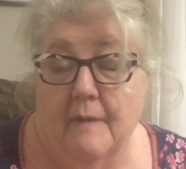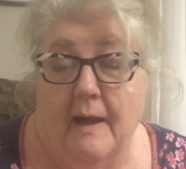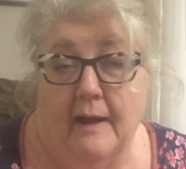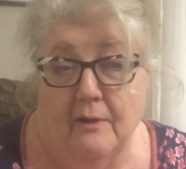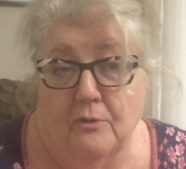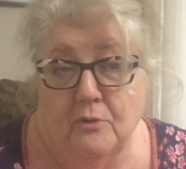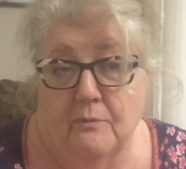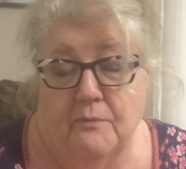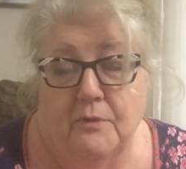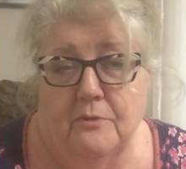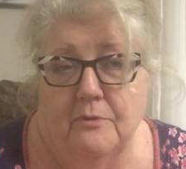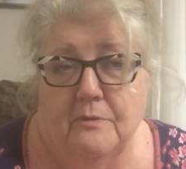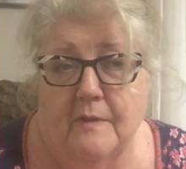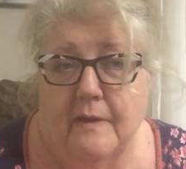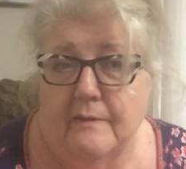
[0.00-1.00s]
I don't know if you
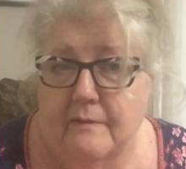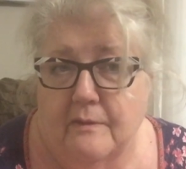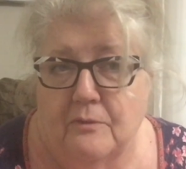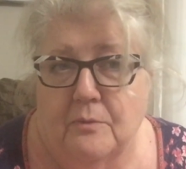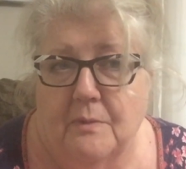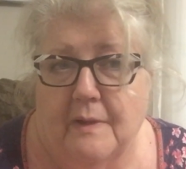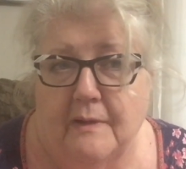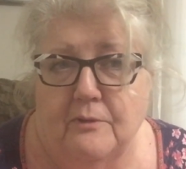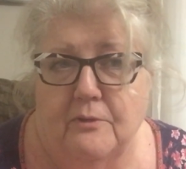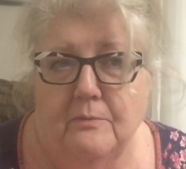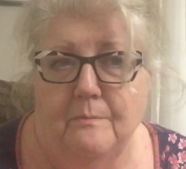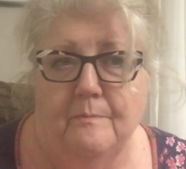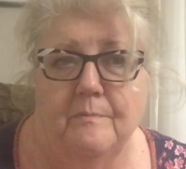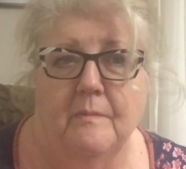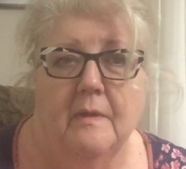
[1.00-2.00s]
do that, that's what I do,
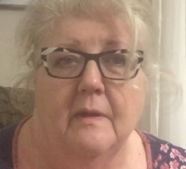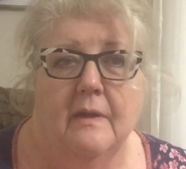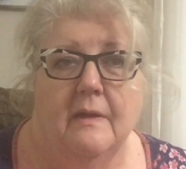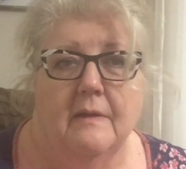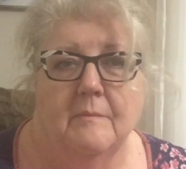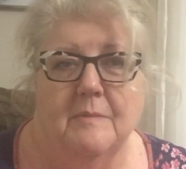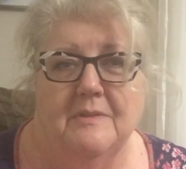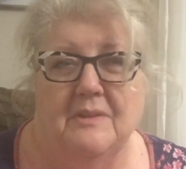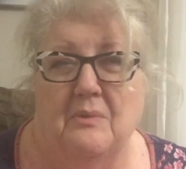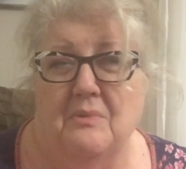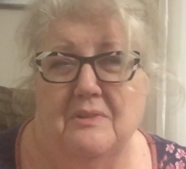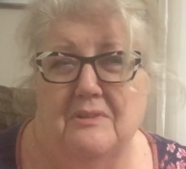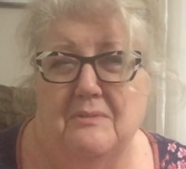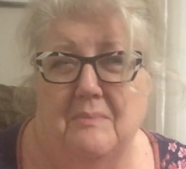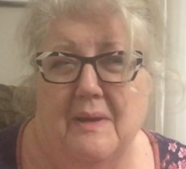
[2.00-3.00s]
but I
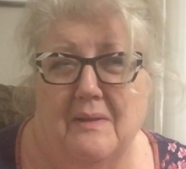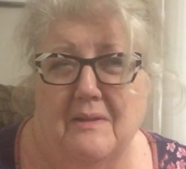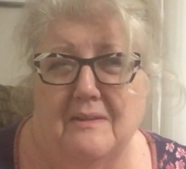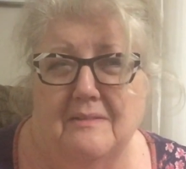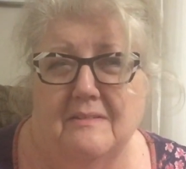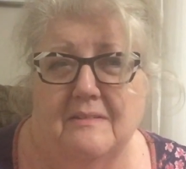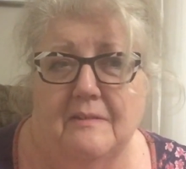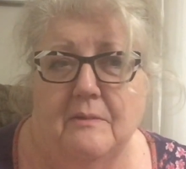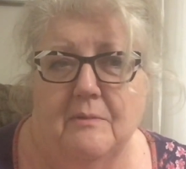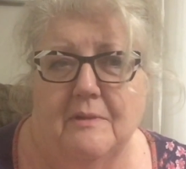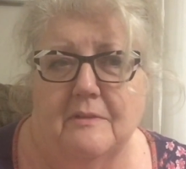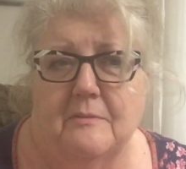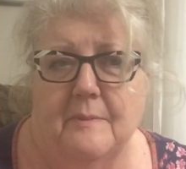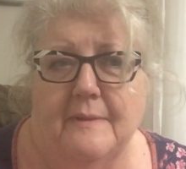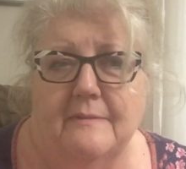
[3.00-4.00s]
want to smell it and see what
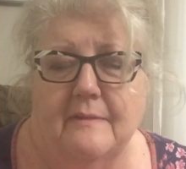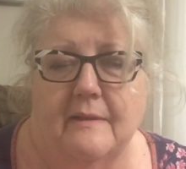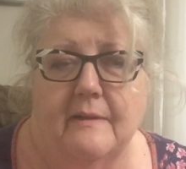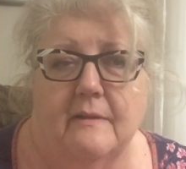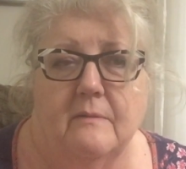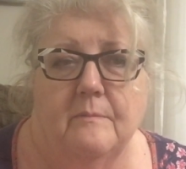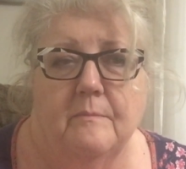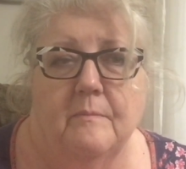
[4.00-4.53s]
it smells like.